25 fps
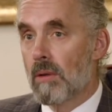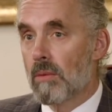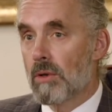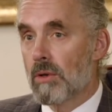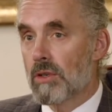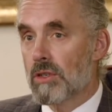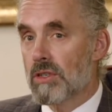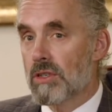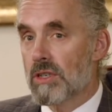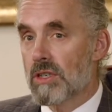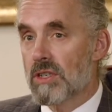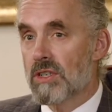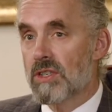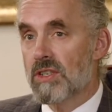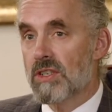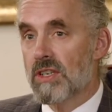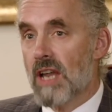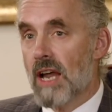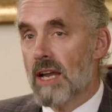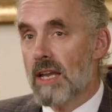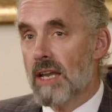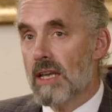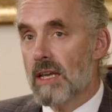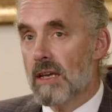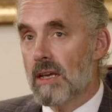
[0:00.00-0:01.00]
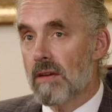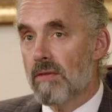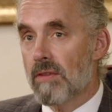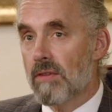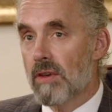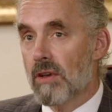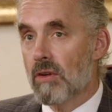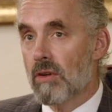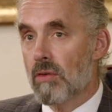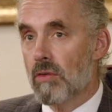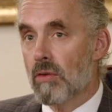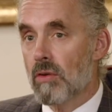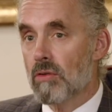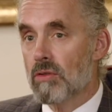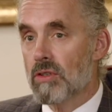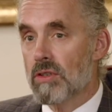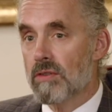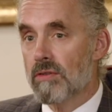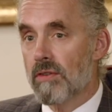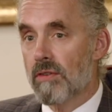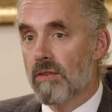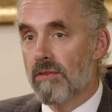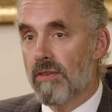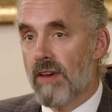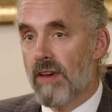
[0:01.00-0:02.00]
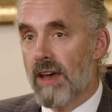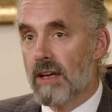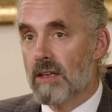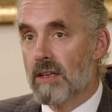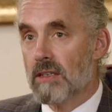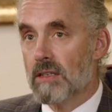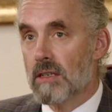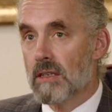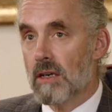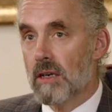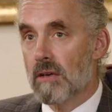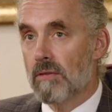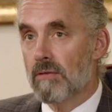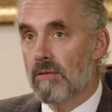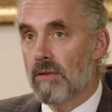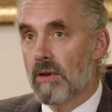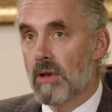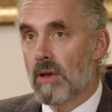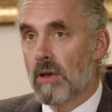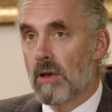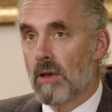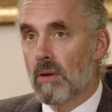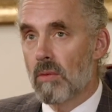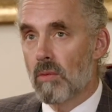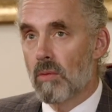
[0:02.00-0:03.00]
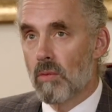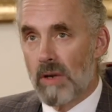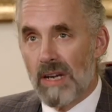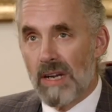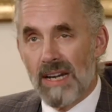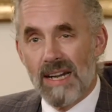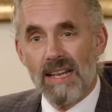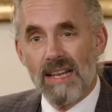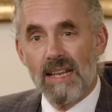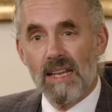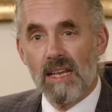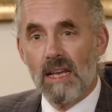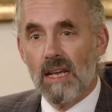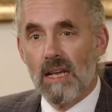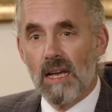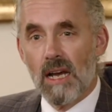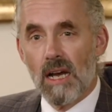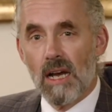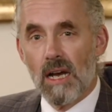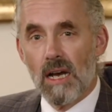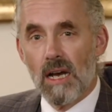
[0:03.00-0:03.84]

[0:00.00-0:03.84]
which is a study of the corrosive effects of really,